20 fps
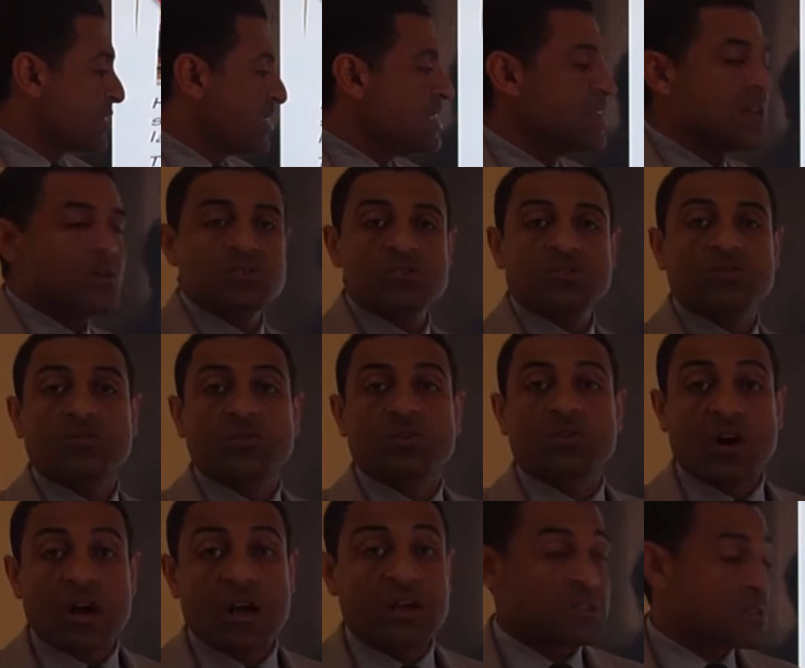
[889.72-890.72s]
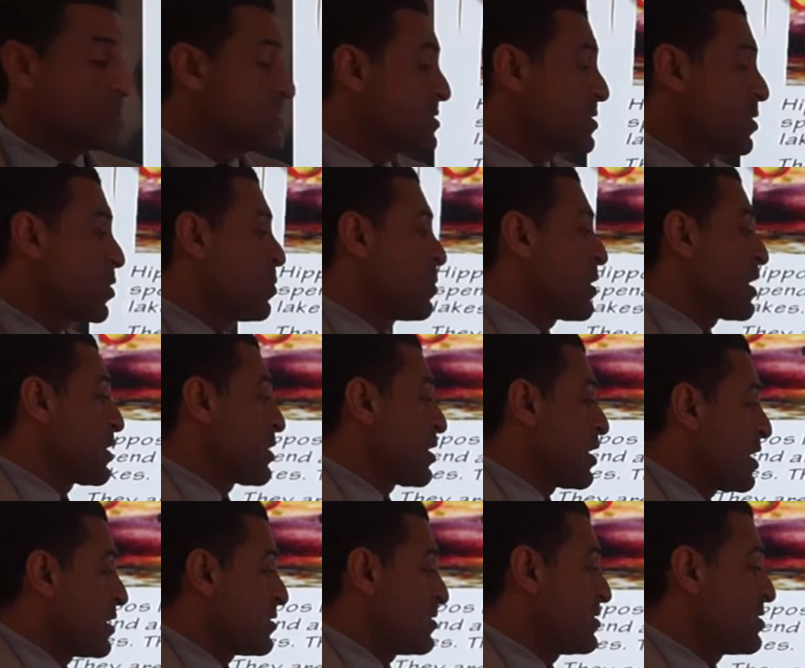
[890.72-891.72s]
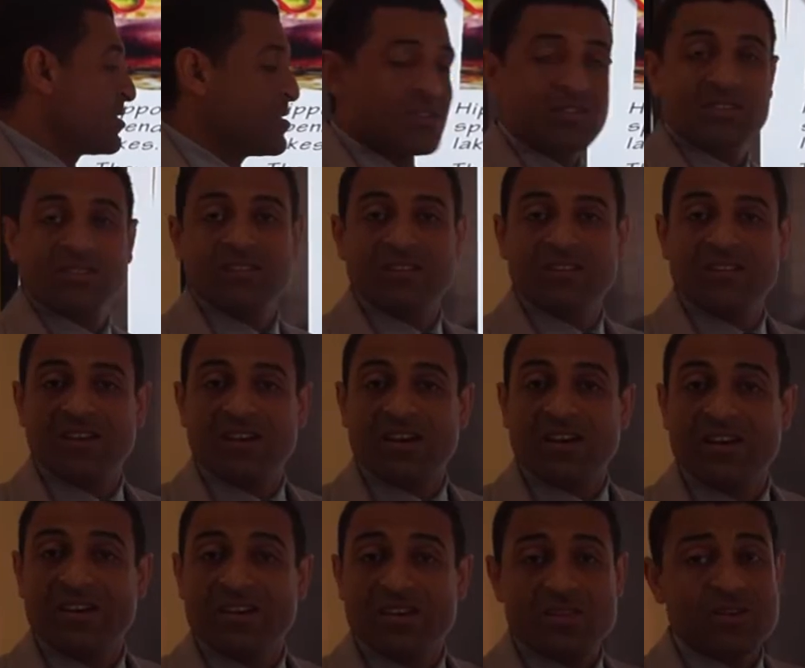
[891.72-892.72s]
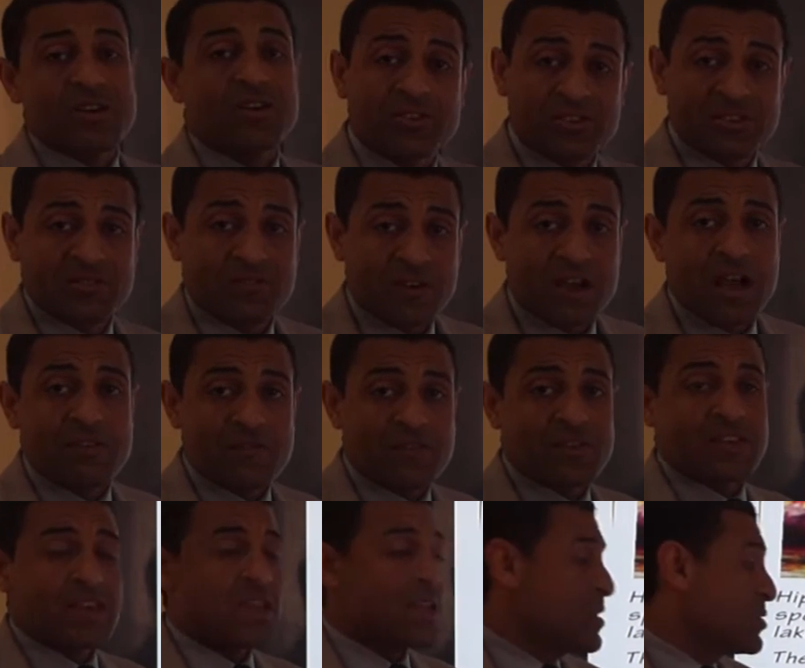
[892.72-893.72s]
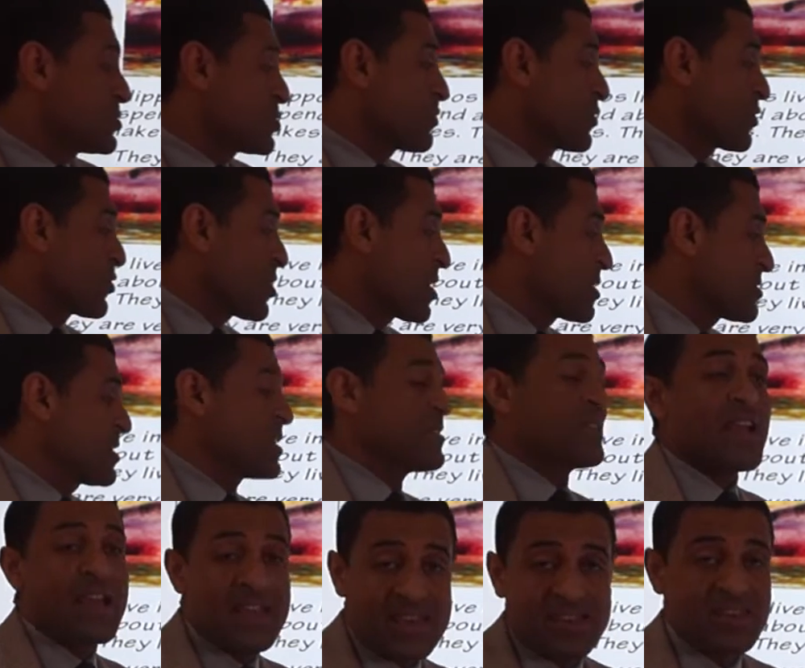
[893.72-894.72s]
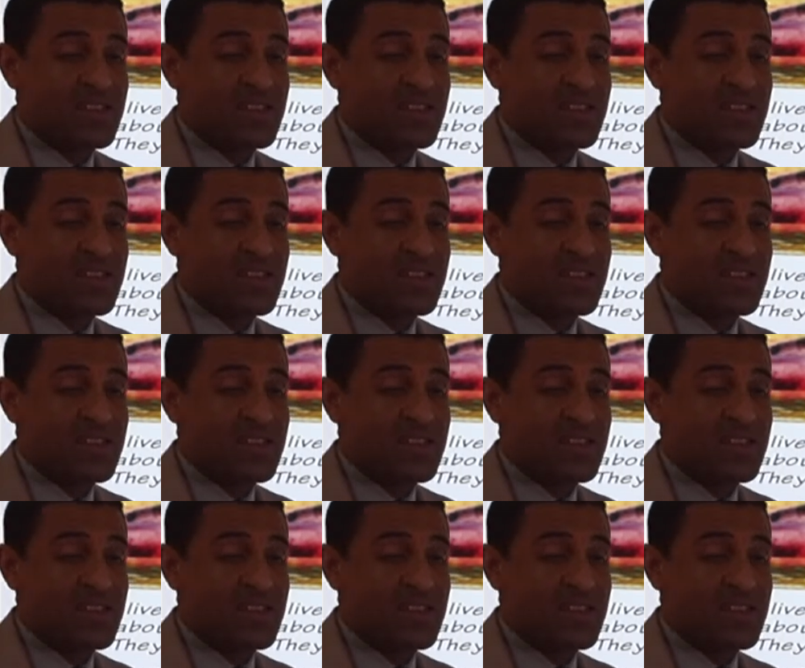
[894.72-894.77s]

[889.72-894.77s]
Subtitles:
kilos of grass. Oh my God. 35 kilos of grass a day.